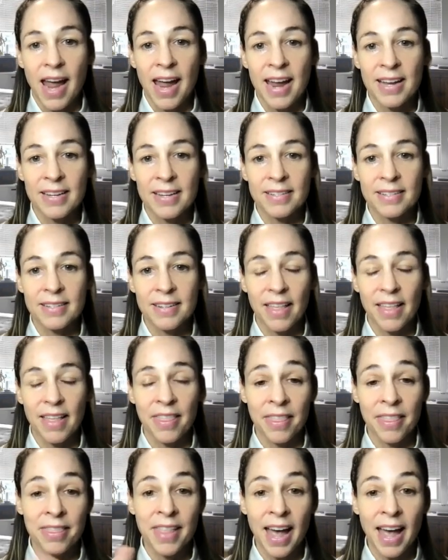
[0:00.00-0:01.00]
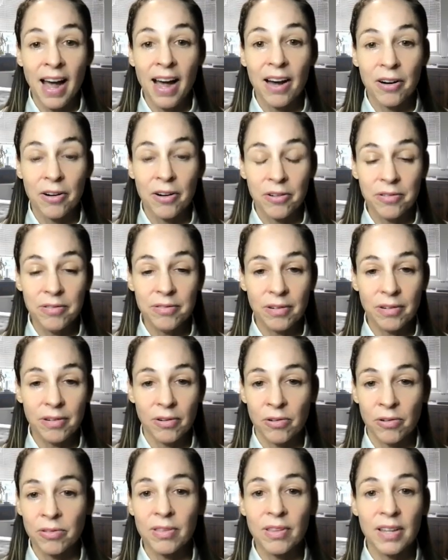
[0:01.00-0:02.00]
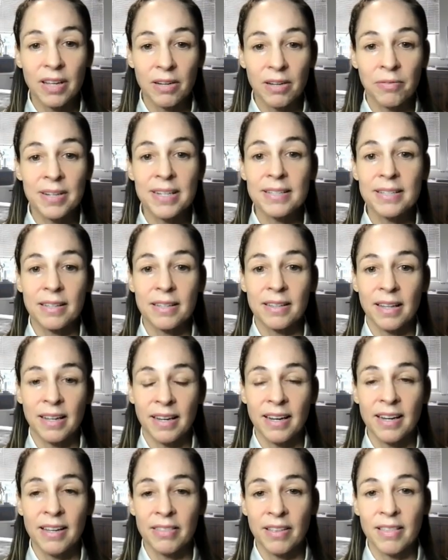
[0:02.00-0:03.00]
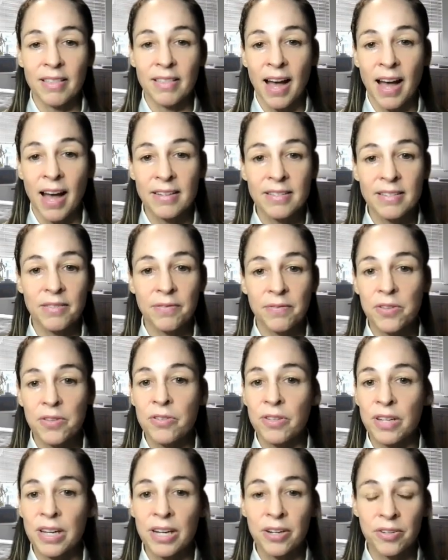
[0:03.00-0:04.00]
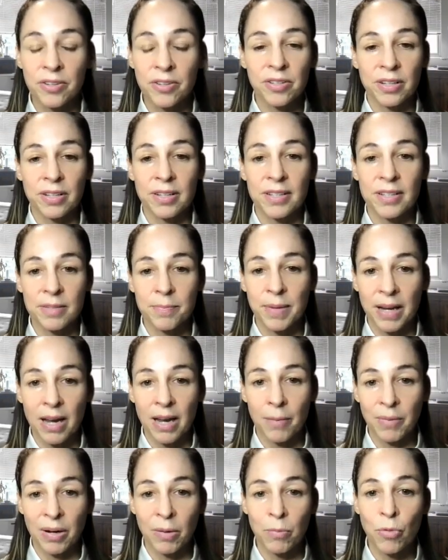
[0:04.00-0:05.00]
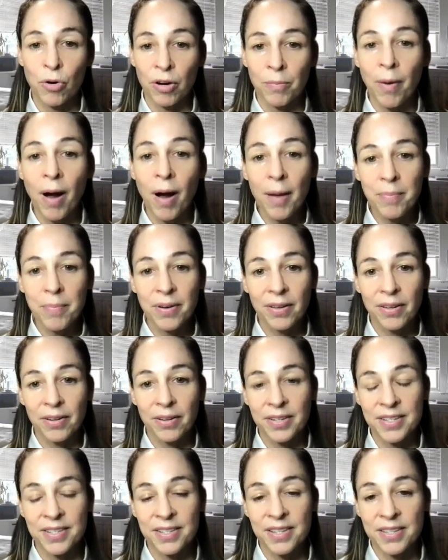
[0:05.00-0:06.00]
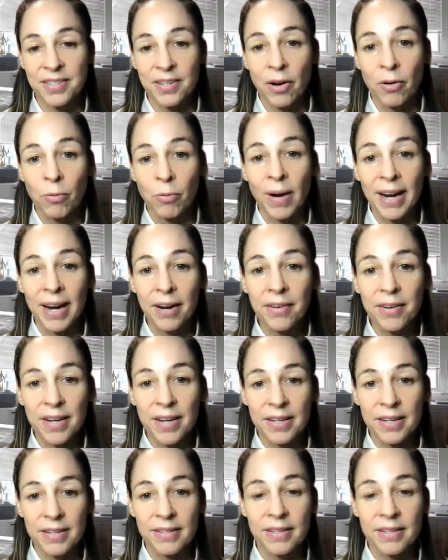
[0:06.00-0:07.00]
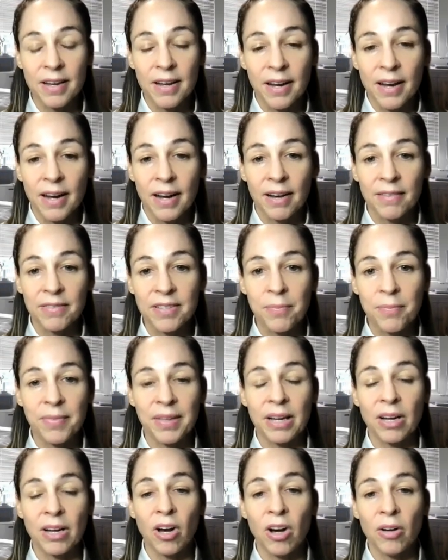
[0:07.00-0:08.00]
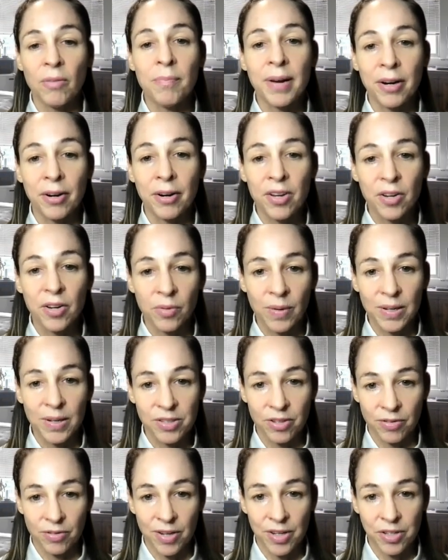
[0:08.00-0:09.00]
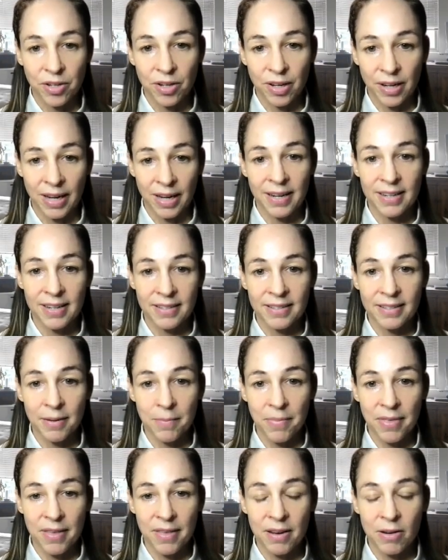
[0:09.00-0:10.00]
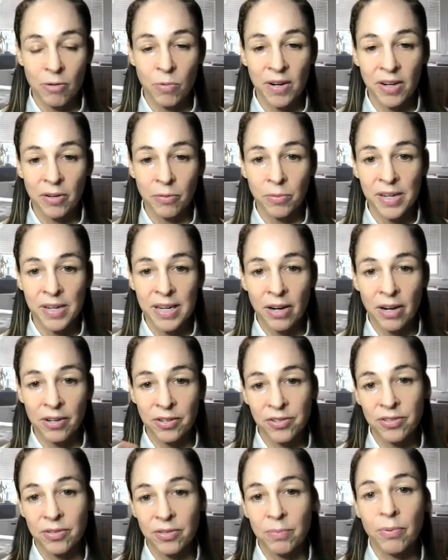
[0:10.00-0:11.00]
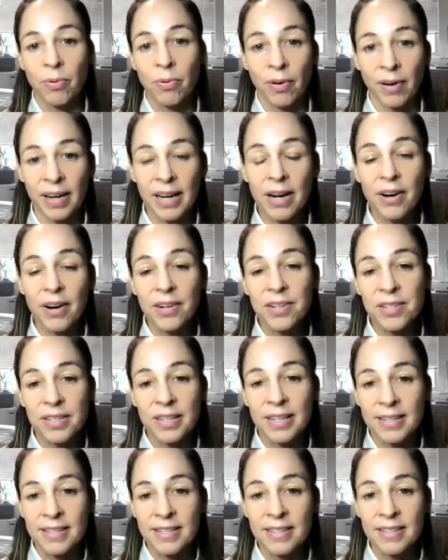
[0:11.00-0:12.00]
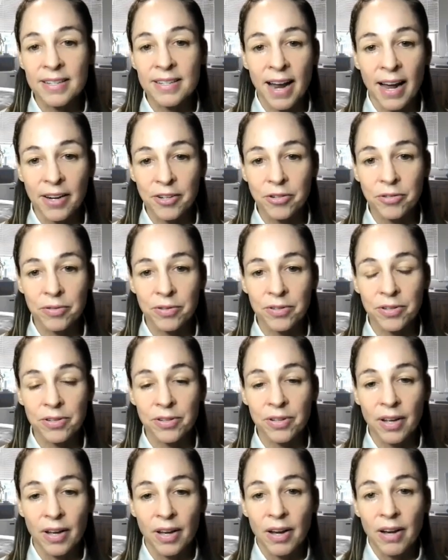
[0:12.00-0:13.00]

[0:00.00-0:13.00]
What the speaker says: And now, only recently in the last few years, and it's becoming more popular, is this awareness of something called barrier restoration. And it's something where we are supporting our skin's natural